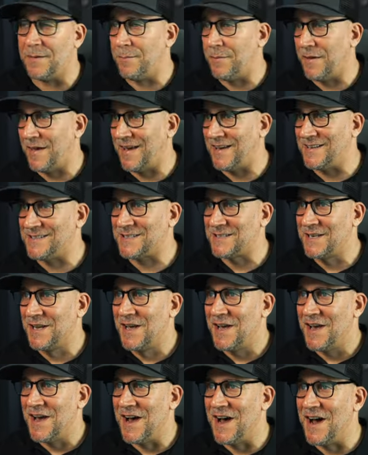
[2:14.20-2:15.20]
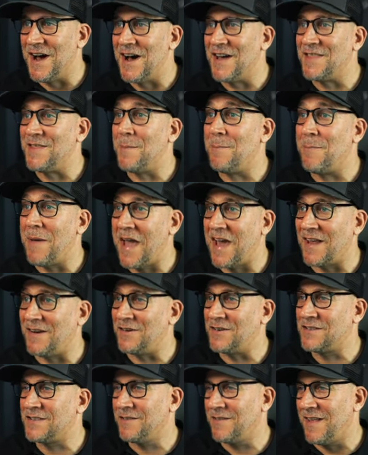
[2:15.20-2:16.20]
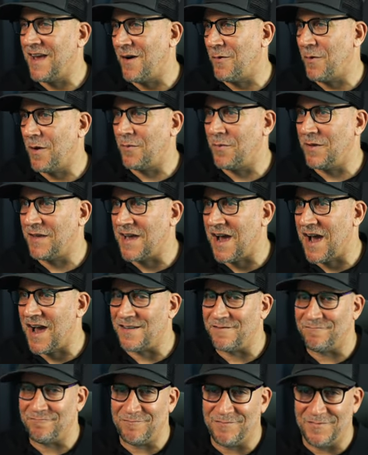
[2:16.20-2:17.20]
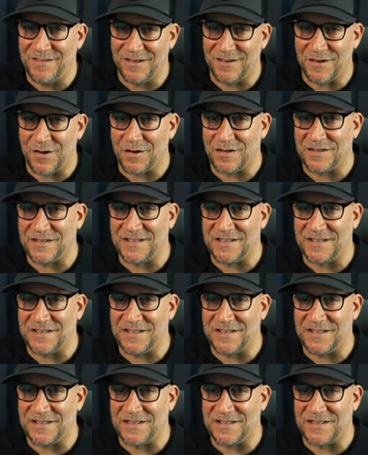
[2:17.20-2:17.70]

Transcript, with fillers: and paste uh, the banner. So that way we got, you know, a